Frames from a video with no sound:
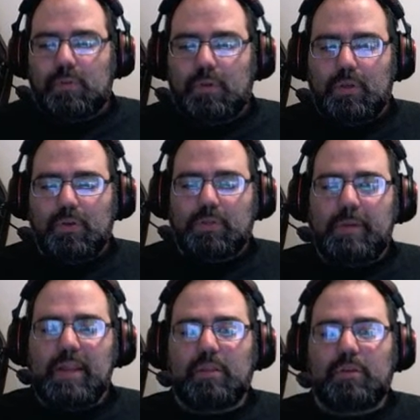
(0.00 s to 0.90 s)
You
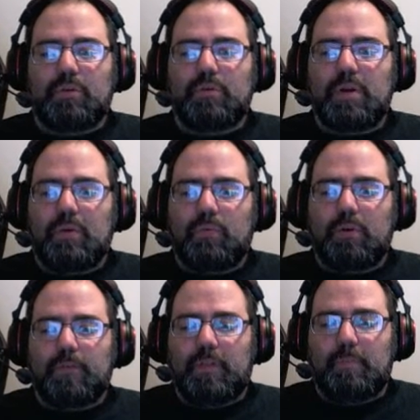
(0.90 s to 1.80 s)
explain that you do not
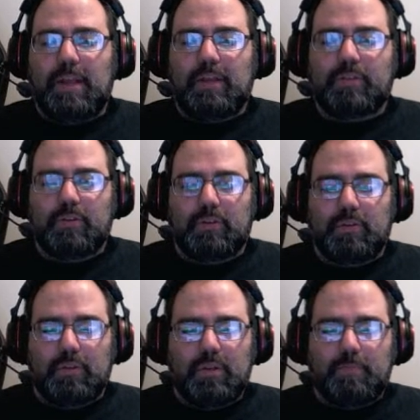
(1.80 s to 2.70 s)
work for the Black
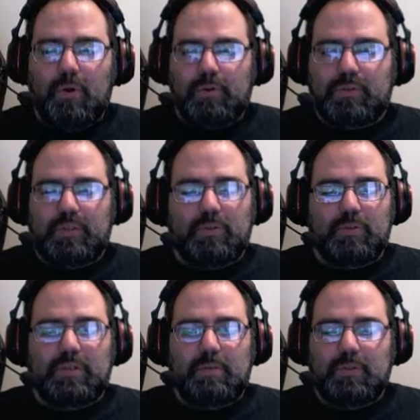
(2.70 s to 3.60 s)
Circle, and he balks at your
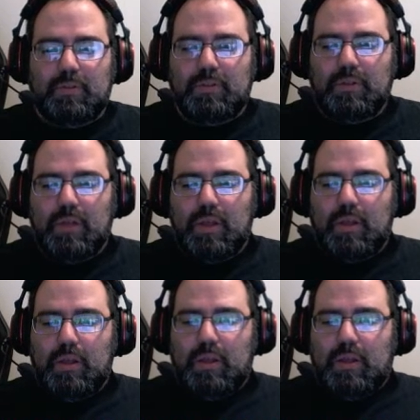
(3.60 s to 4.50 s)
statements.
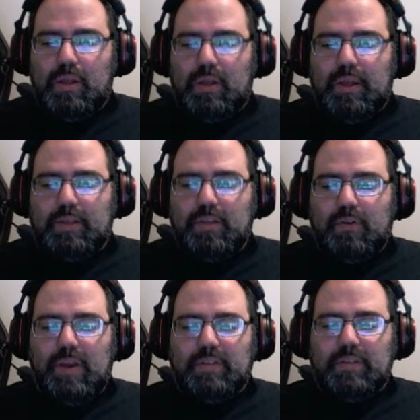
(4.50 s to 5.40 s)
As he
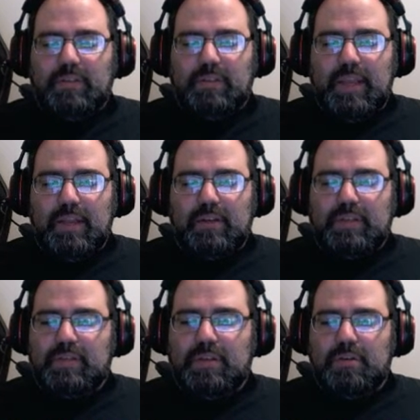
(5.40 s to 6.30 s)
raises his hand to
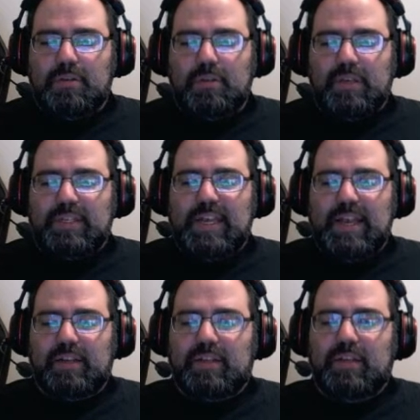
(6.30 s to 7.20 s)
signal the
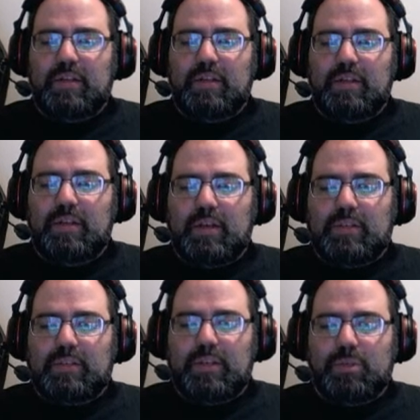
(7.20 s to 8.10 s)
attack, a
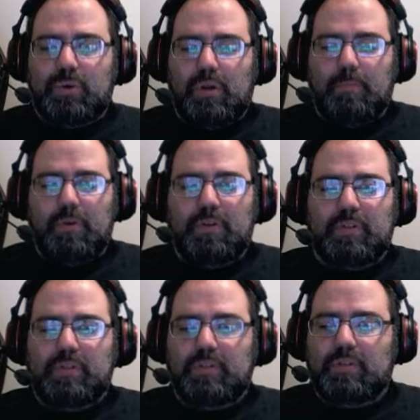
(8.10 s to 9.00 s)
sentry
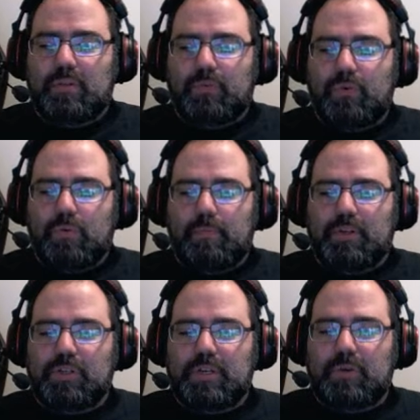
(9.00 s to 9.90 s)
bursts into the room and
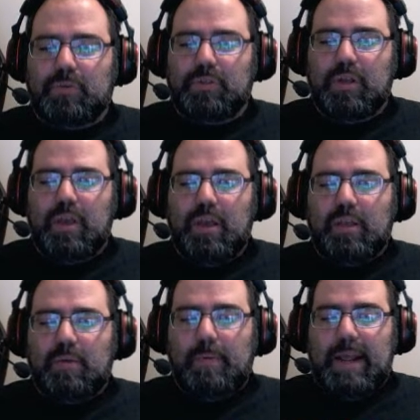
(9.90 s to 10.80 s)
shouts,
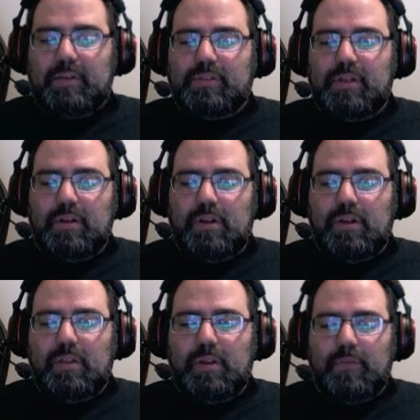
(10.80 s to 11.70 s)
the Black Circle
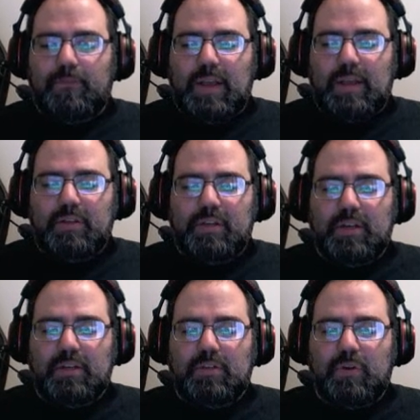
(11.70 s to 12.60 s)
and their fire
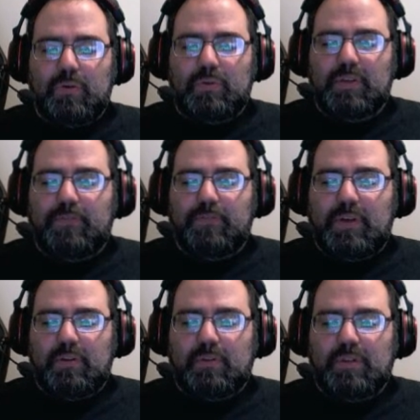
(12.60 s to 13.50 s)
giant dogs have
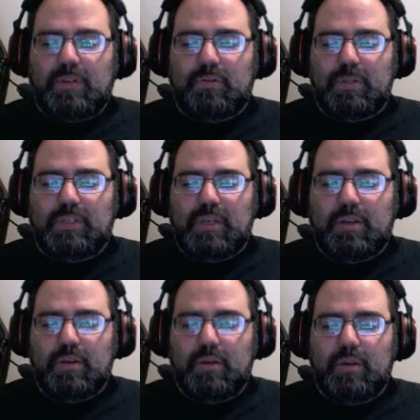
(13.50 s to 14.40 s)
followed these humans
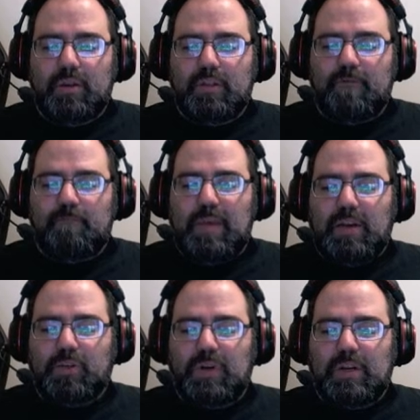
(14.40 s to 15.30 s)
in. They've
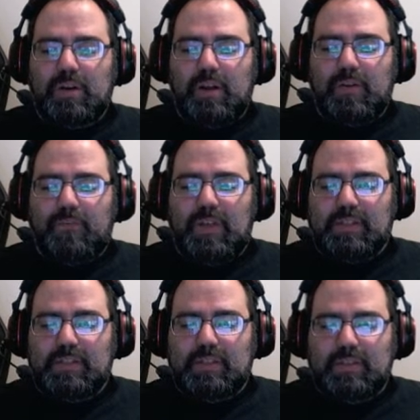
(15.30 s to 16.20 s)
penetrated our
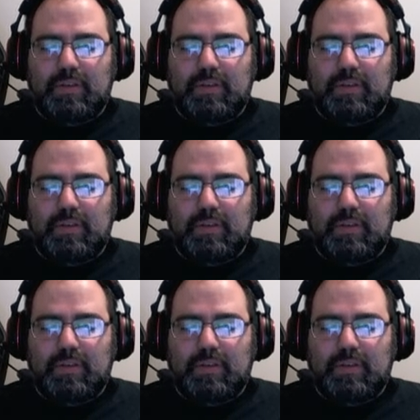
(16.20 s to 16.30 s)
defenses.